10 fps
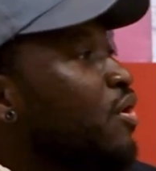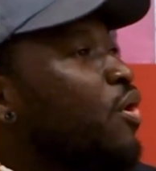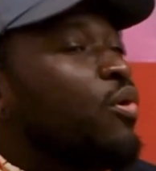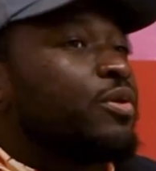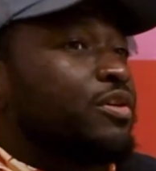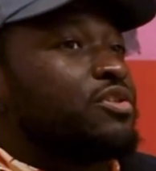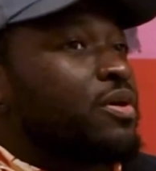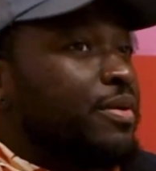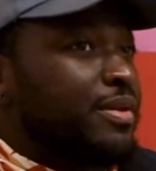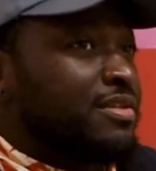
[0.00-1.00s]
older
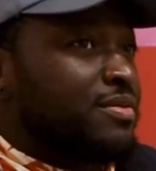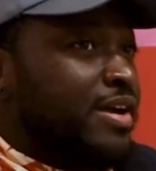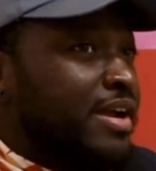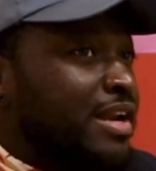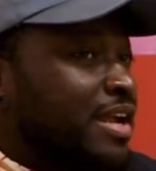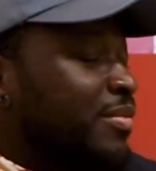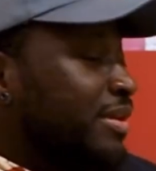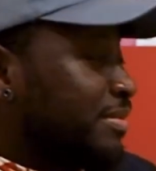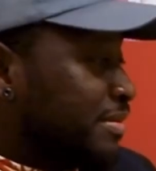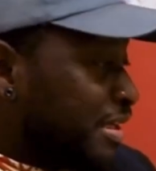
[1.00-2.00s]
drawings, right? Like, I
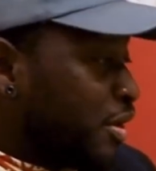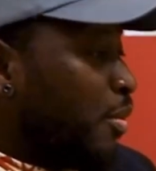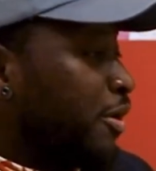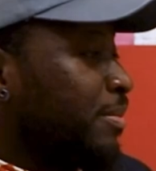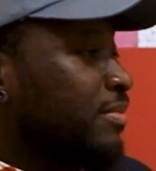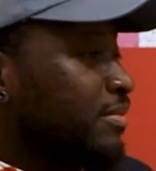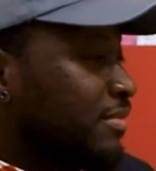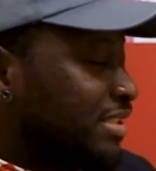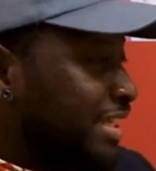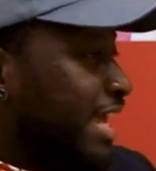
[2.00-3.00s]
mean, I don't want to
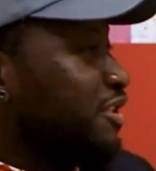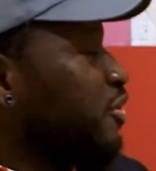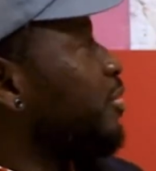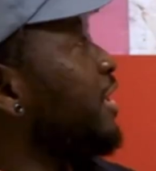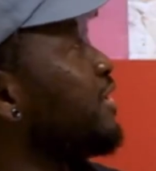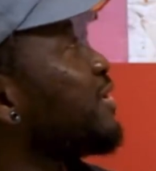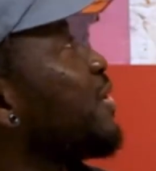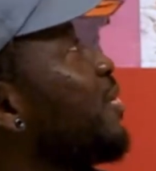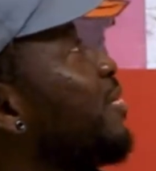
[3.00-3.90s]
get too political,